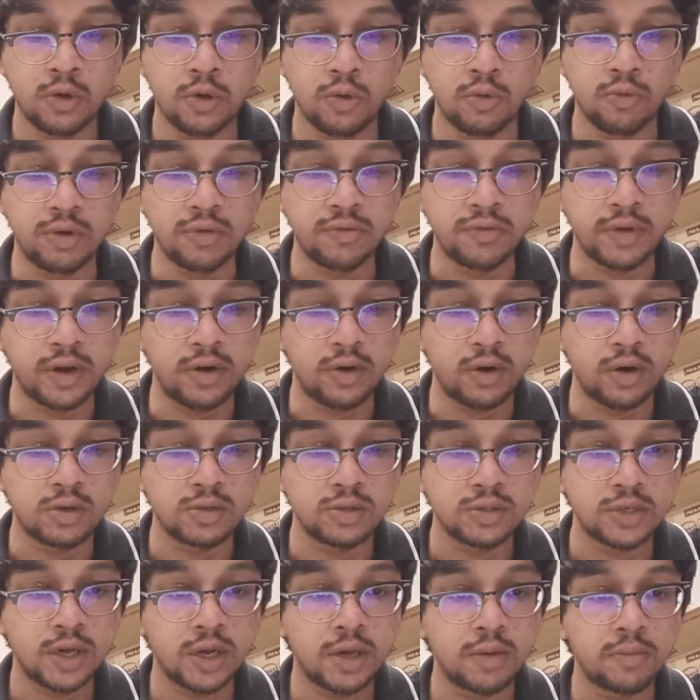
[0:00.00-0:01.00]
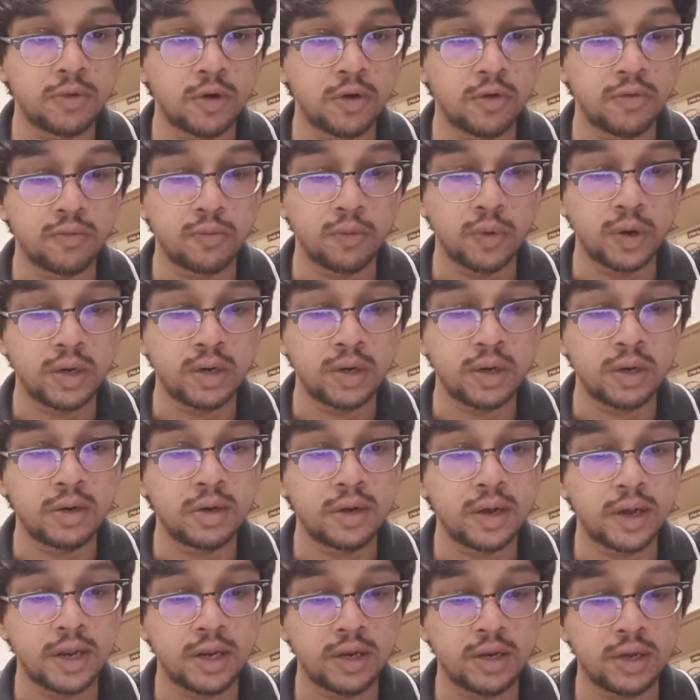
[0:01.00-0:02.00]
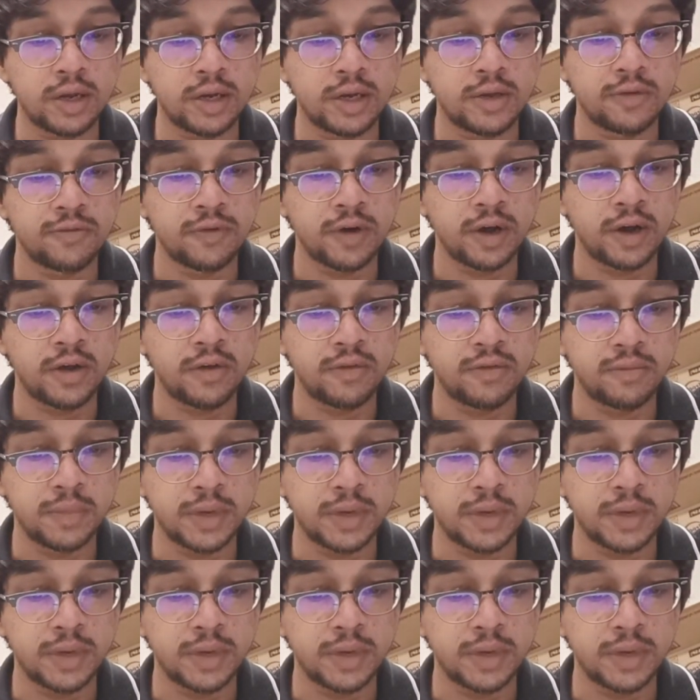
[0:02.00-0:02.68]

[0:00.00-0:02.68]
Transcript: with a runtime of 195